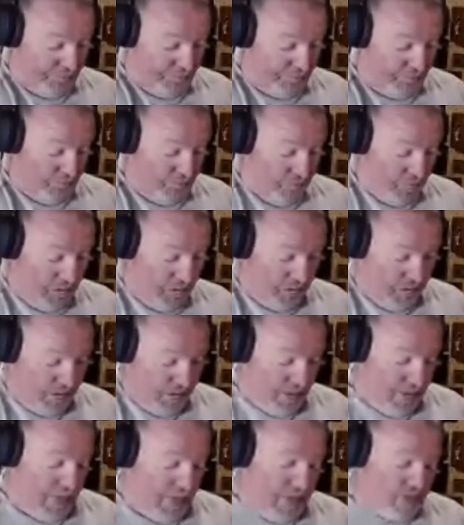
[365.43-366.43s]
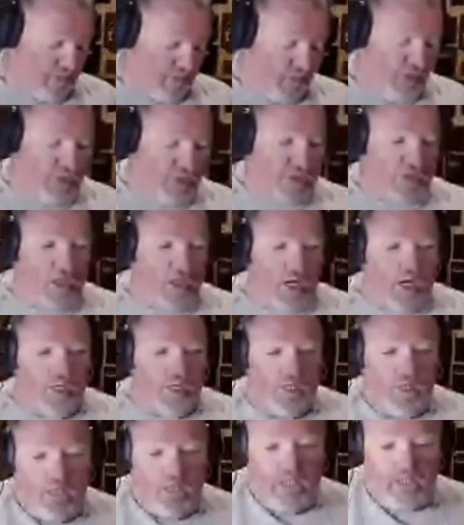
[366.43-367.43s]
last Wednesday night at Lake
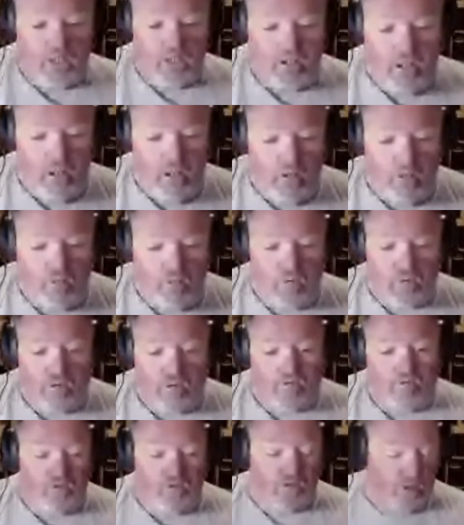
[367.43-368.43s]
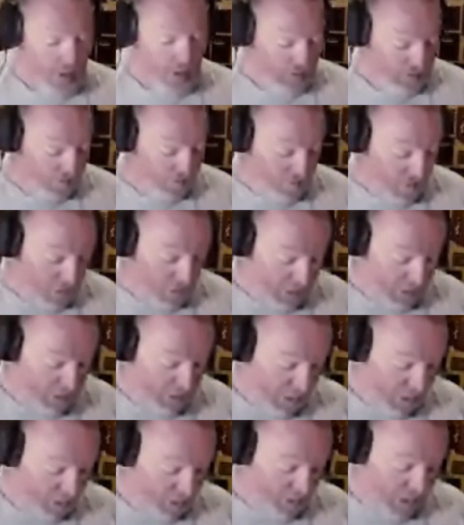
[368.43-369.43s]
Snowden was our first Wednesday nighter. We
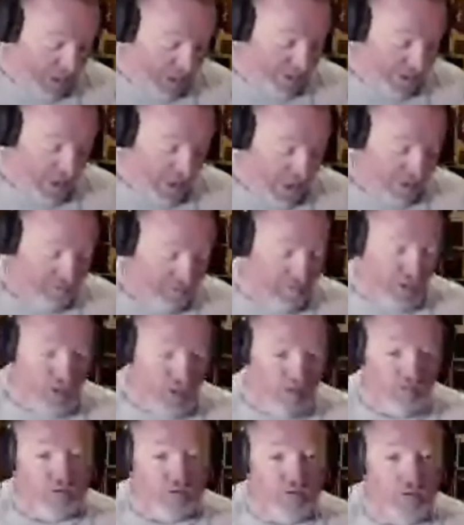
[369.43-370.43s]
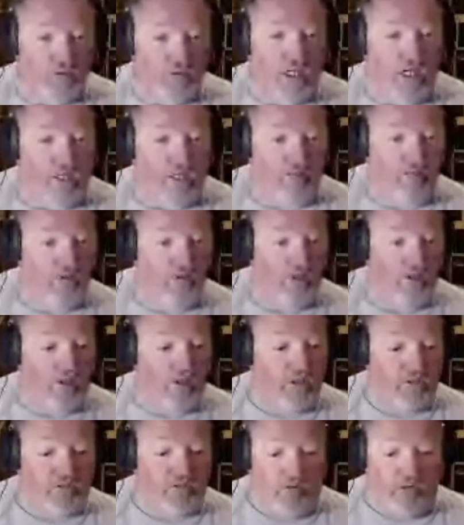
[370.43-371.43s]
had 9 boats. Had a really good
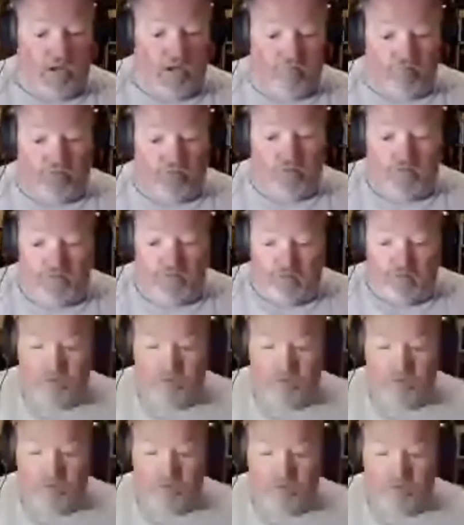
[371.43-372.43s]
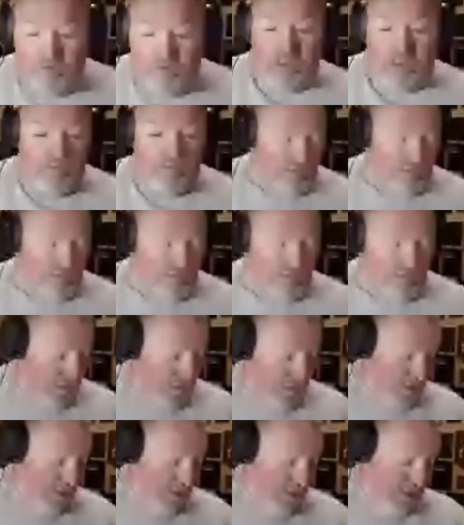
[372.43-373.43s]
turnout for the first Wednesday.
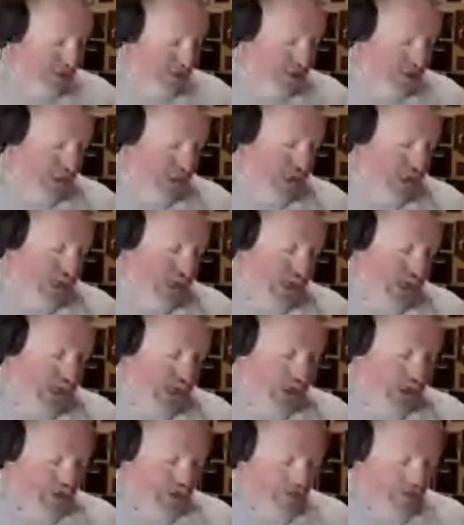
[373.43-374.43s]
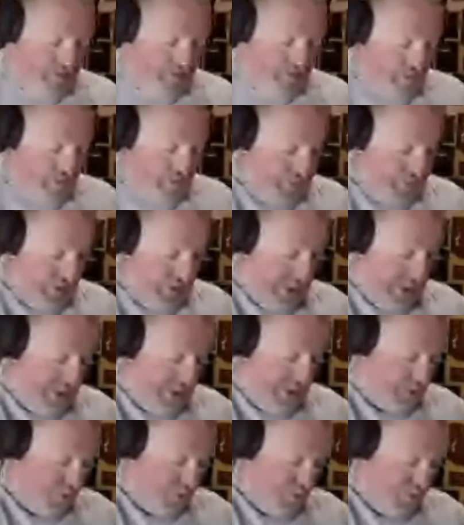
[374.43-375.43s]
And first place
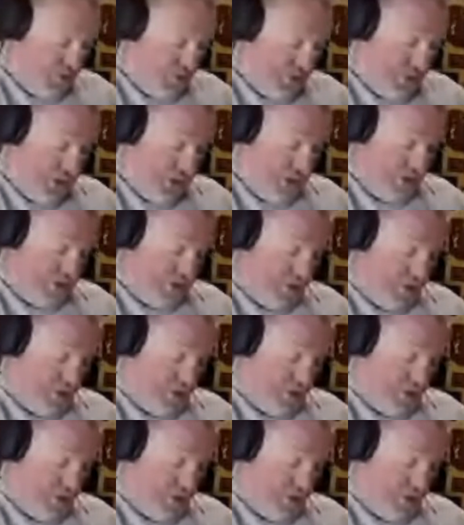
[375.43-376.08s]
was